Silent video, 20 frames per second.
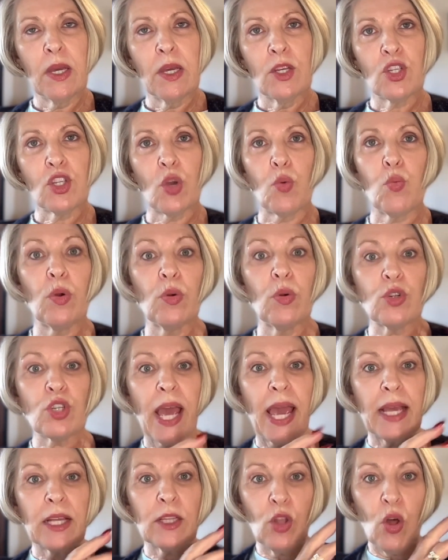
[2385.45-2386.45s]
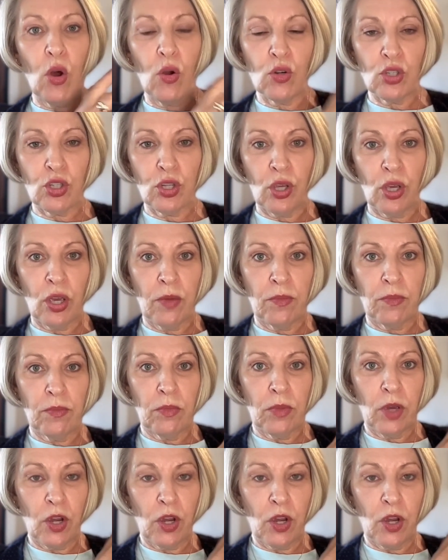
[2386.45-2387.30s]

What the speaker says: So we'll take long-term